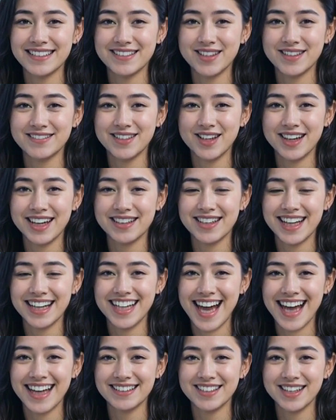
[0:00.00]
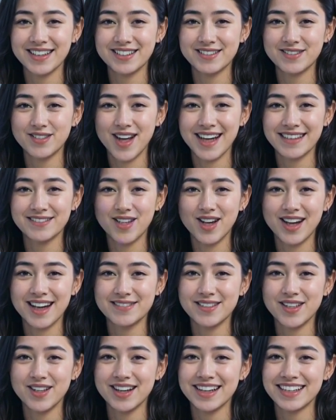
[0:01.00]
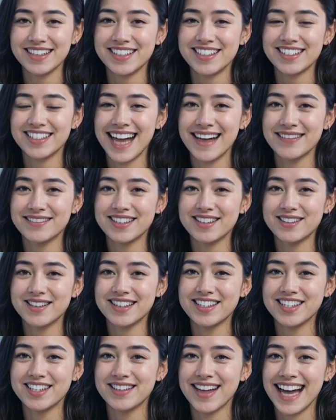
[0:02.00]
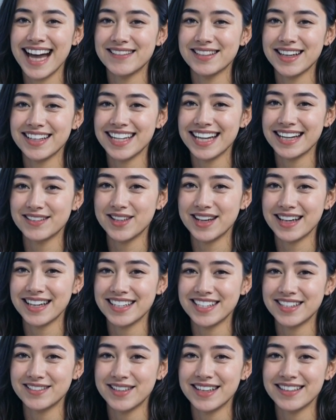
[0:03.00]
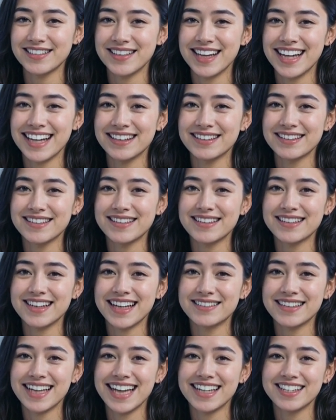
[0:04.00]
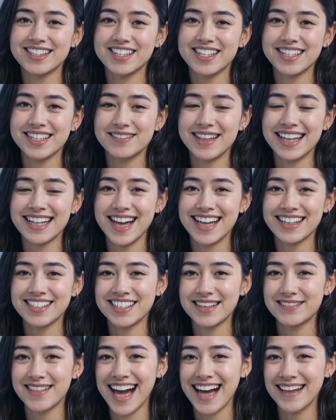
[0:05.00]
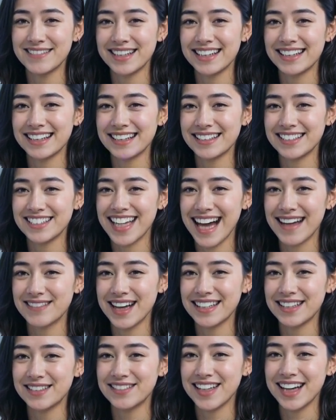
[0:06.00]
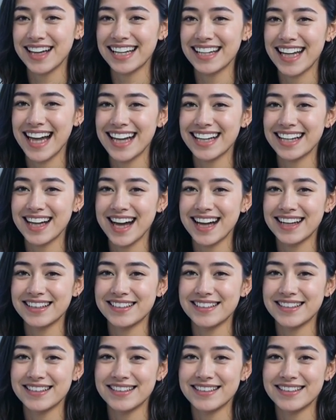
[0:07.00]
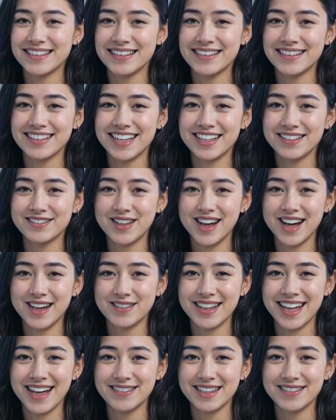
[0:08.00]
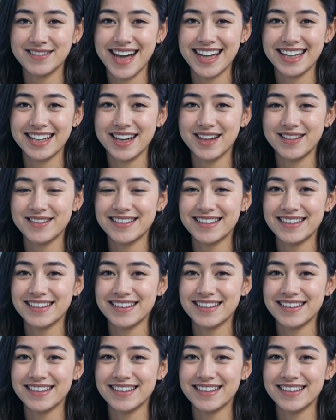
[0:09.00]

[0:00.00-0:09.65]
Before you connect, there's one more important step to ensure everything works smoothly. In the HTTP Custom app, tap on the plugin icon. This will open up a menu.